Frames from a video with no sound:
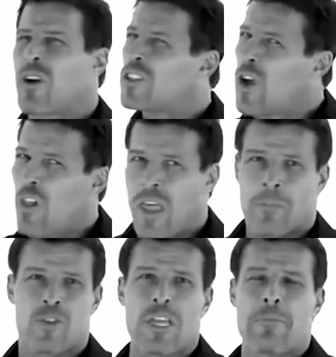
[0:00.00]
are and don't let
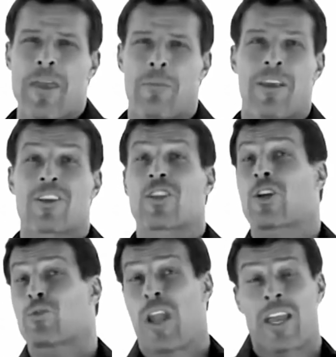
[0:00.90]
them creep in, because
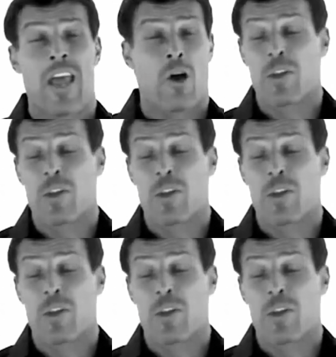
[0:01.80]
here's what I know.